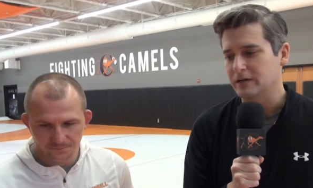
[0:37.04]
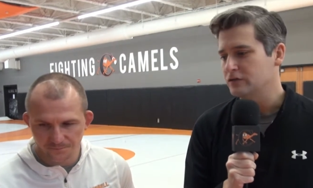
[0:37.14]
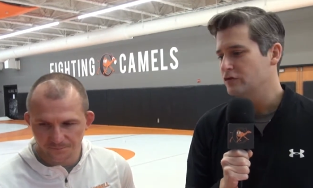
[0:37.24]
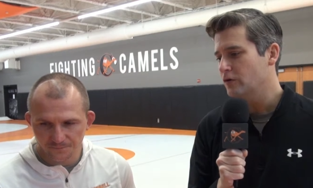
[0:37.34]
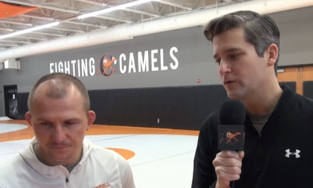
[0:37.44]
Speaker 1: been at
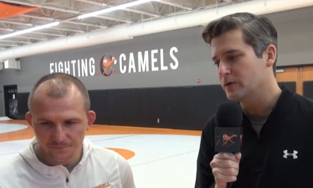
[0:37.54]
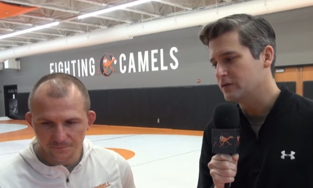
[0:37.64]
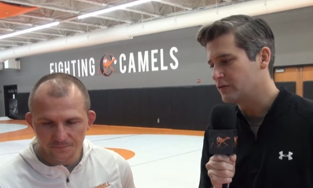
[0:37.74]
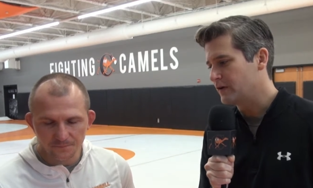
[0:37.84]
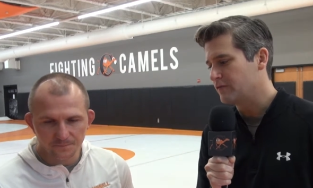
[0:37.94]

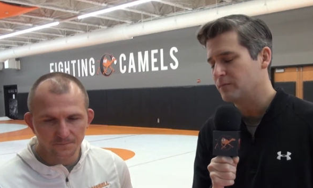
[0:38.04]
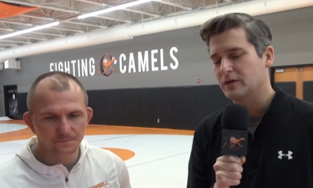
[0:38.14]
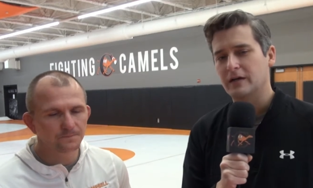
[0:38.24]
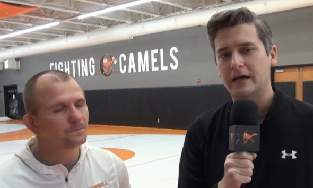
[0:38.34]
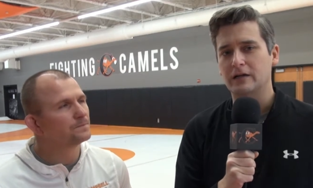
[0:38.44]
tournaments, have
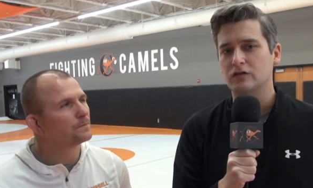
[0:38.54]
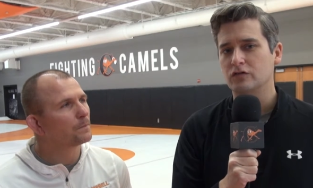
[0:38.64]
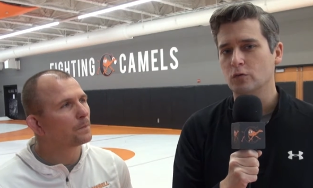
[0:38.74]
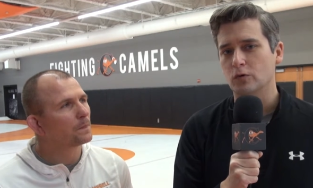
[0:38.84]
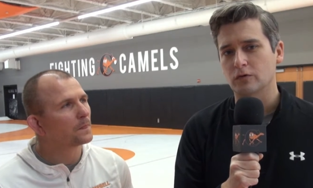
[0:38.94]
been at
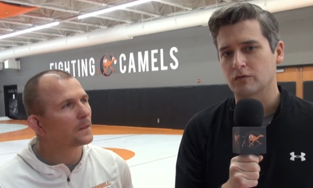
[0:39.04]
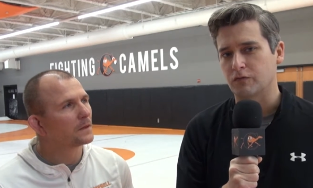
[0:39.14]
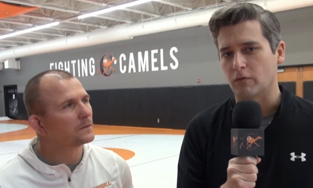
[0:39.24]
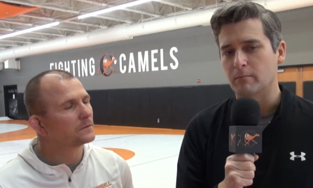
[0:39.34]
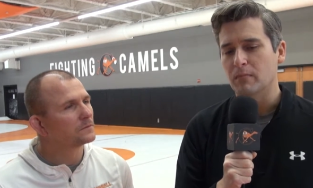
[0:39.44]
duals
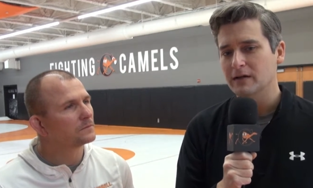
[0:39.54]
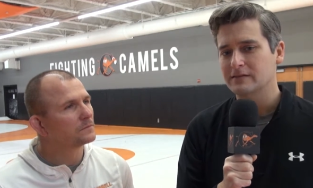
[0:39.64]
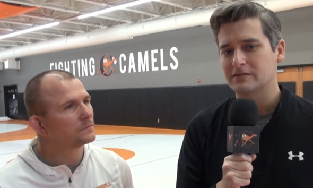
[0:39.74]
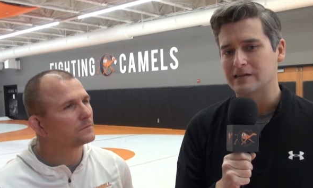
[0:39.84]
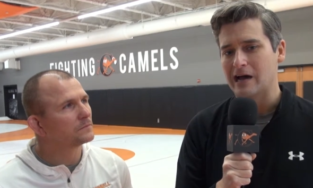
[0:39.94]
for
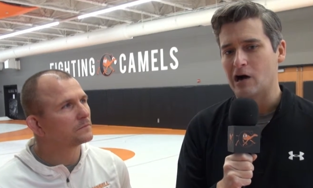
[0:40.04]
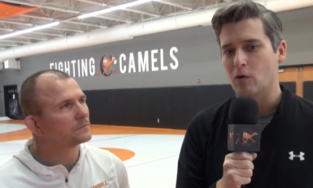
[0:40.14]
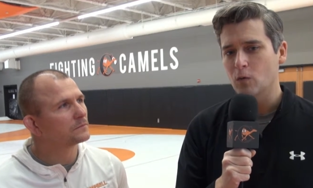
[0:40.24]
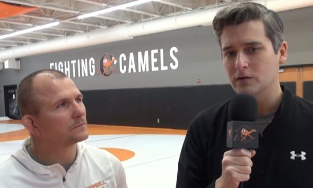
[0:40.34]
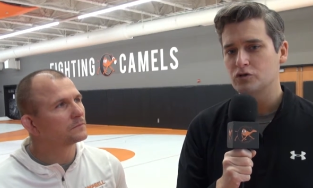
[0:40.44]
months now.
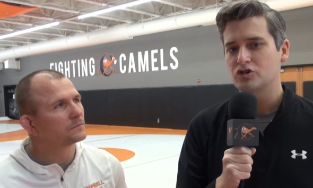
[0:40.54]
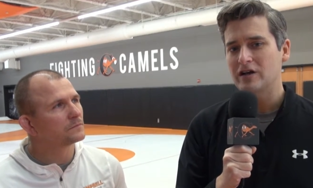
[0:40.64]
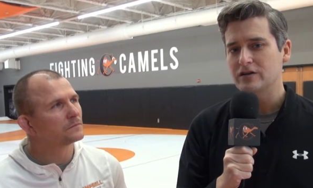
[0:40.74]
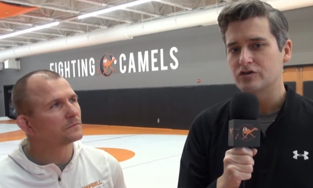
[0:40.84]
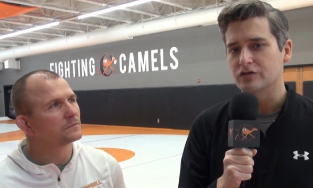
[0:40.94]
What
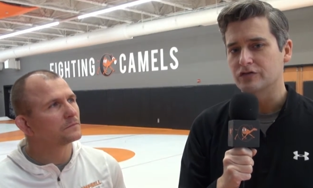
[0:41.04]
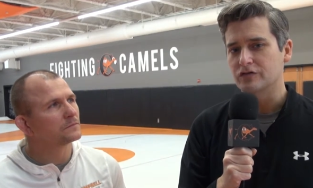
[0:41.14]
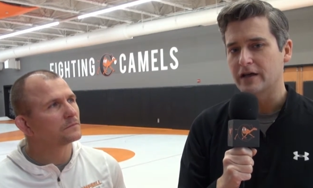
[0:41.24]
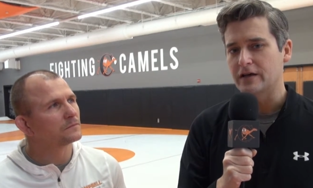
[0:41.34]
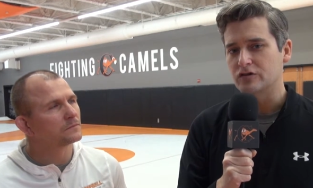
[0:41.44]
changes
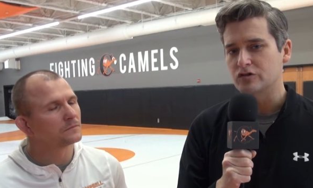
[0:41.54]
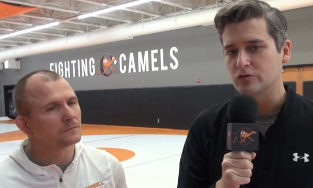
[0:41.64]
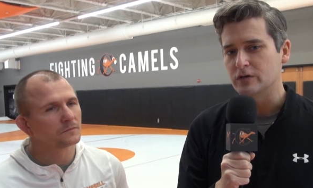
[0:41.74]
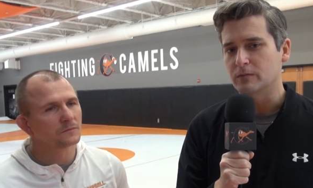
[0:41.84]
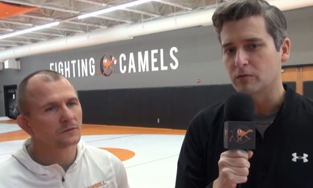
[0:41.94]
as
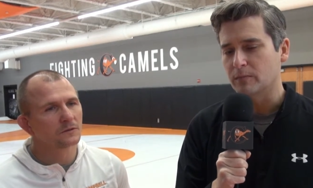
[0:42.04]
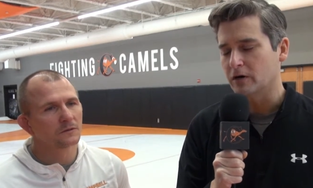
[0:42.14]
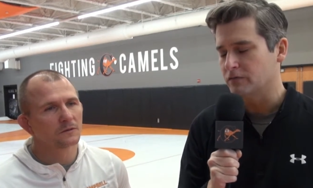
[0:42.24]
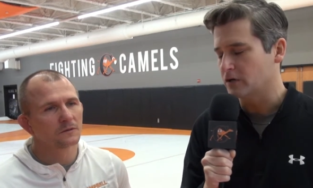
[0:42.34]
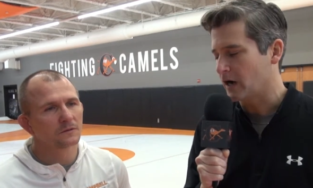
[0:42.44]
you get
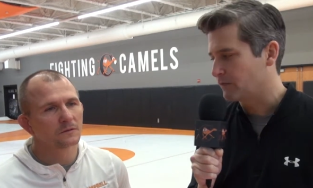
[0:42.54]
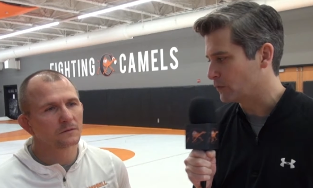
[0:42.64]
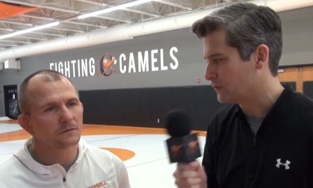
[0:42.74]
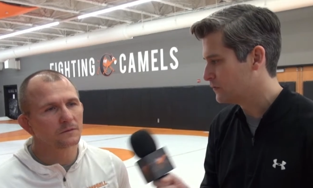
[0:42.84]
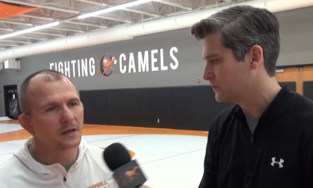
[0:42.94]
prepared for
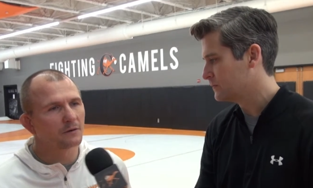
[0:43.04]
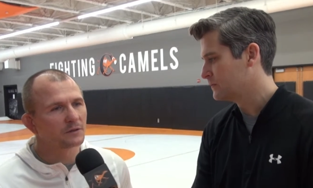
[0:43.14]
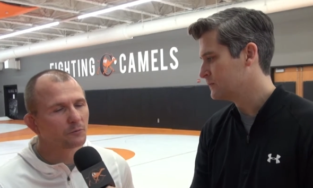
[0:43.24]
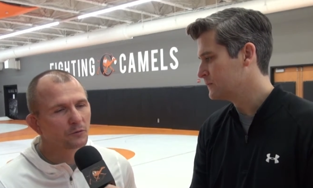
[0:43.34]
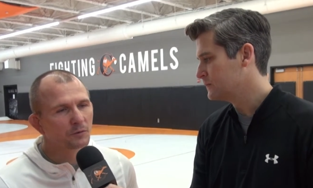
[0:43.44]
conference?
Speaker 2: Now
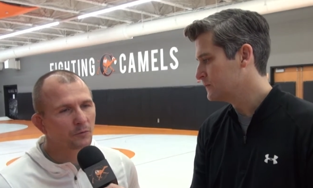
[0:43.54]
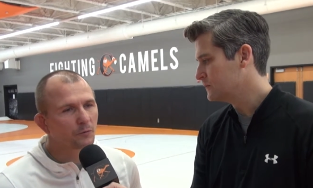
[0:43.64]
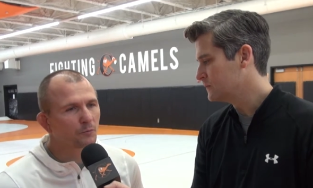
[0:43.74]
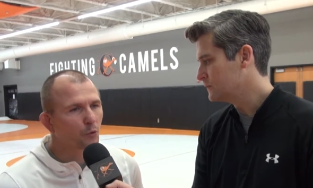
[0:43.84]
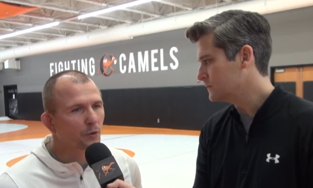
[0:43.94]
we're,
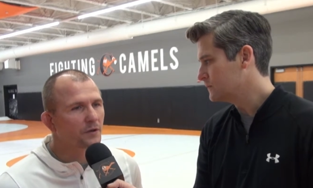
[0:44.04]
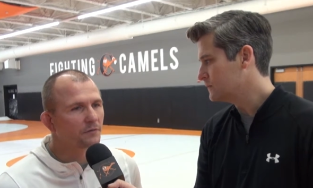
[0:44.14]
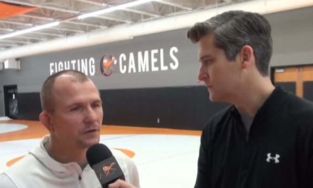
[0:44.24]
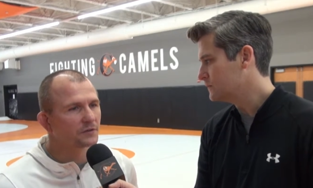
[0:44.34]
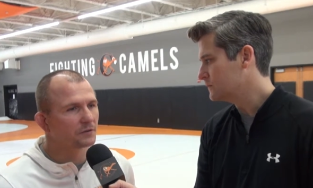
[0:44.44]
we're more
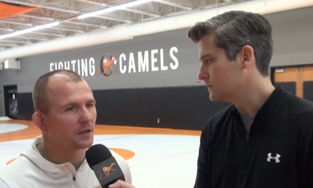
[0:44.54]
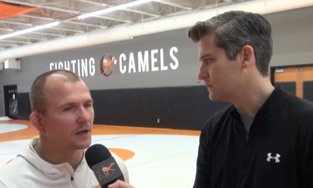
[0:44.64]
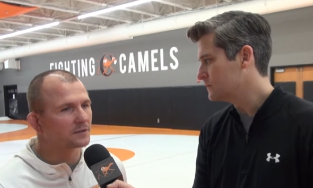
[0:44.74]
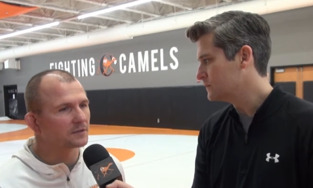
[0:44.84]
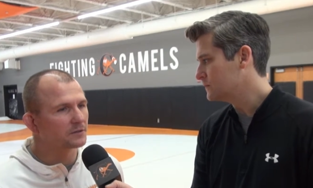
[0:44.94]

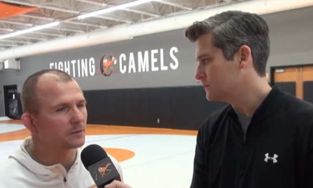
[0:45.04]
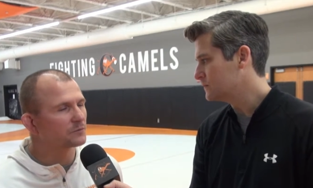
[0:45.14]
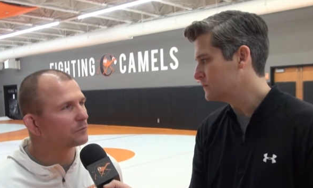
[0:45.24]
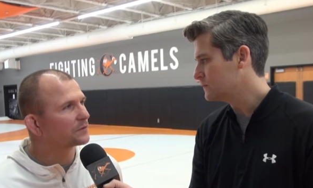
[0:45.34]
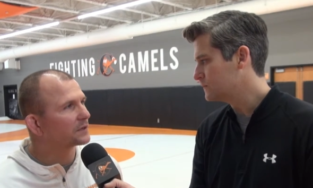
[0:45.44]
individualized in terms
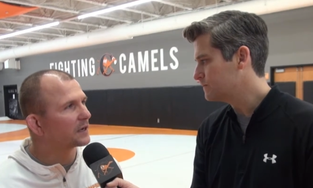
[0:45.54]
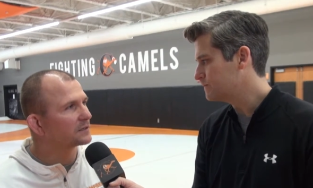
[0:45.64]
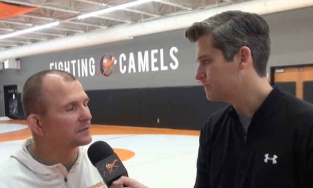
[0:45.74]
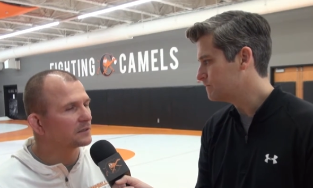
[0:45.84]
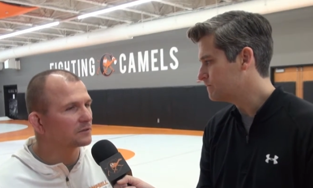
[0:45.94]
of what the
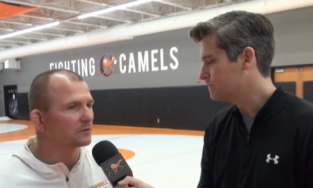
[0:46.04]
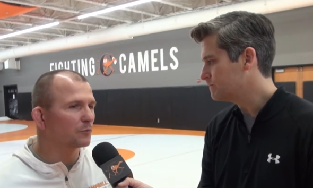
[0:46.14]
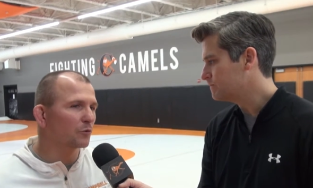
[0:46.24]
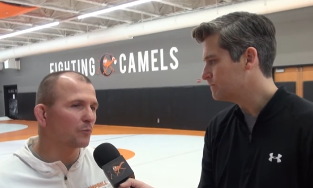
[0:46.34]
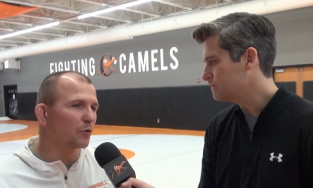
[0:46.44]
guys need. So the
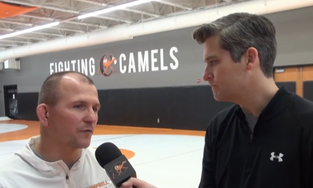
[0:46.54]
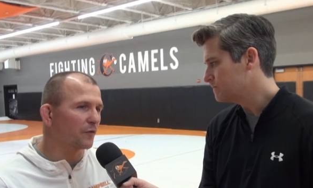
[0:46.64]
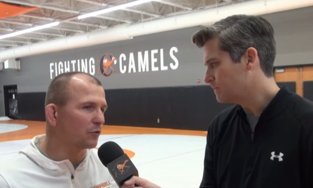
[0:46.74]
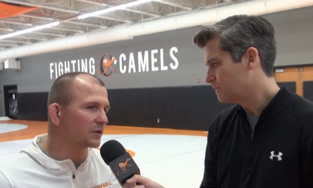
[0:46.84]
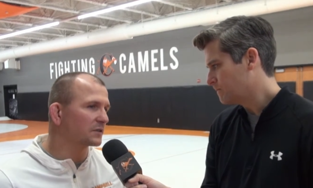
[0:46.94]
more, more
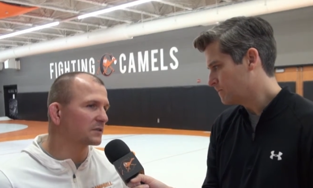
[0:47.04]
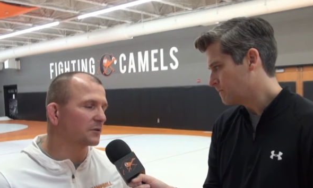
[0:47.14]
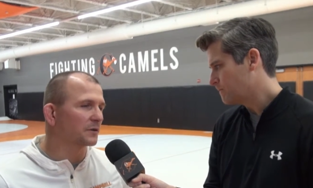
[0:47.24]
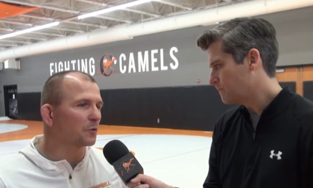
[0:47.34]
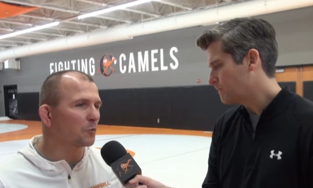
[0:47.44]
focus
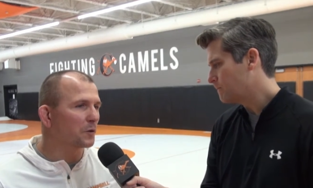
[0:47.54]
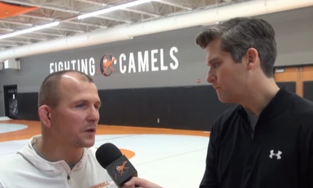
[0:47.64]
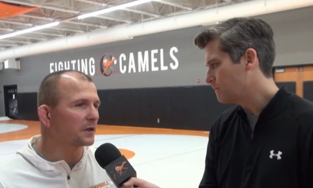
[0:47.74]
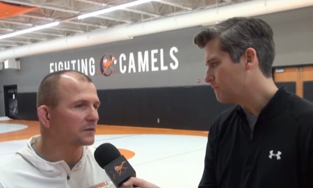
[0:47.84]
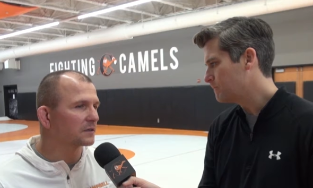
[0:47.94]
during the
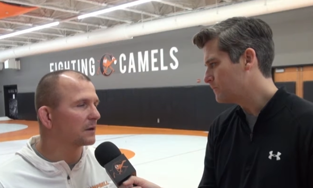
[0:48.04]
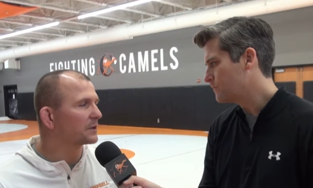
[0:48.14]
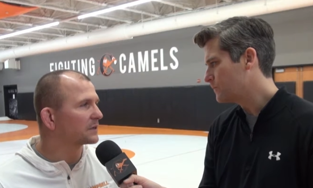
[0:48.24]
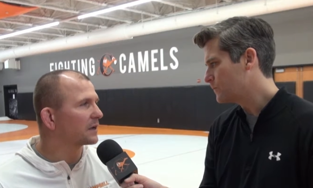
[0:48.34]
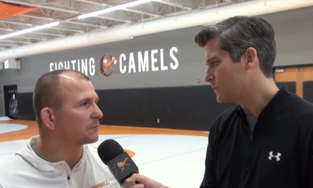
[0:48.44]
week is
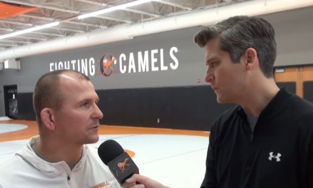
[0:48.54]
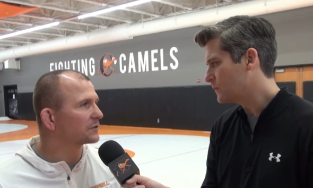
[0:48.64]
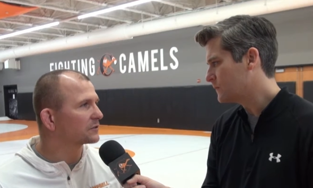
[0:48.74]
coming down with the